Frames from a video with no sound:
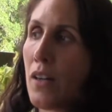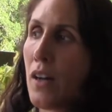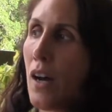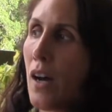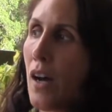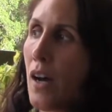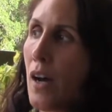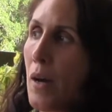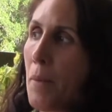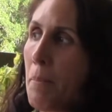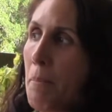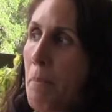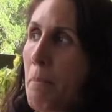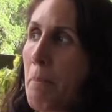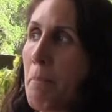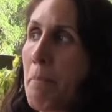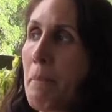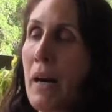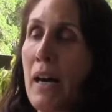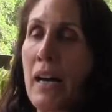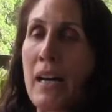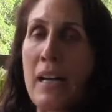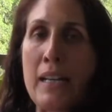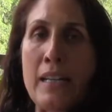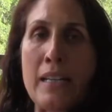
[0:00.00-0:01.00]

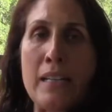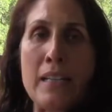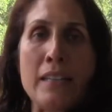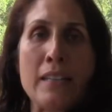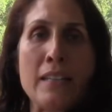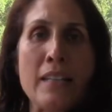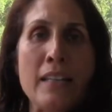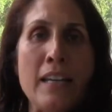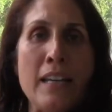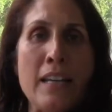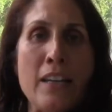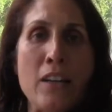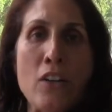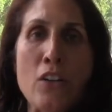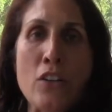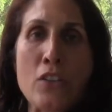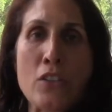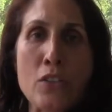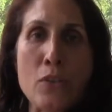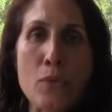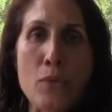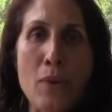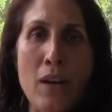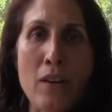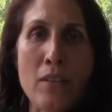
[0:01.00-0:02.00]
mind and our
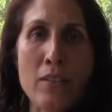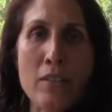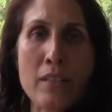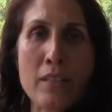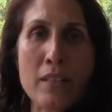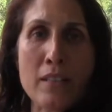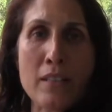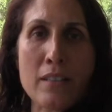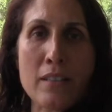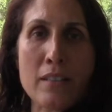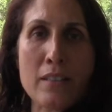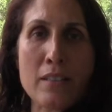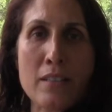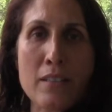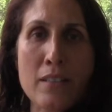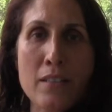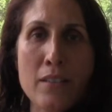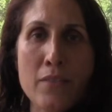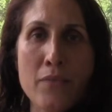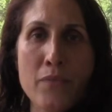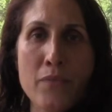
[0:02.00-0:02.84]
surroundings.